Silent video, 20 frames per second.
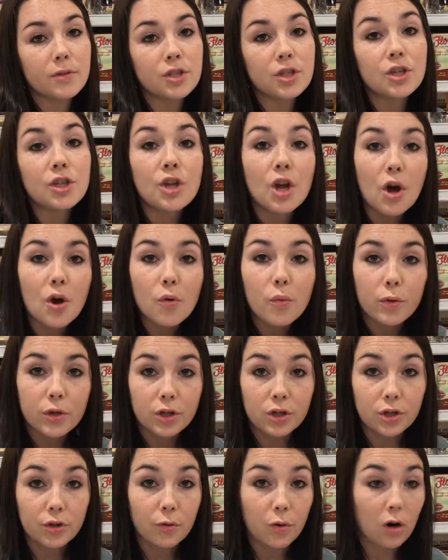to note
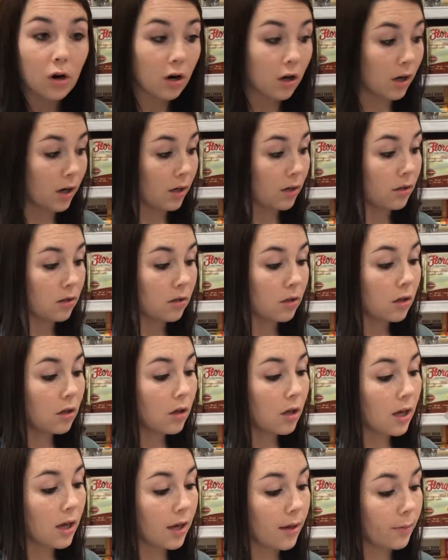when you are
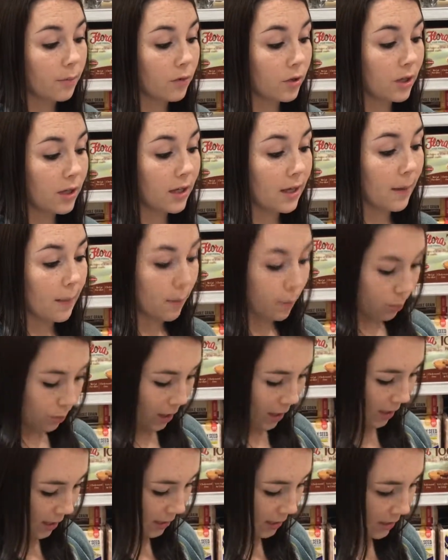looking at the
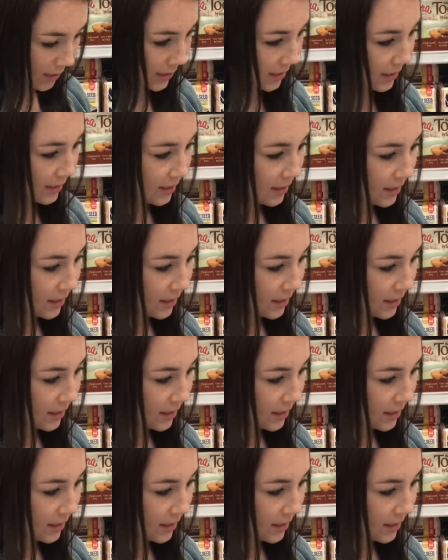bread. And this is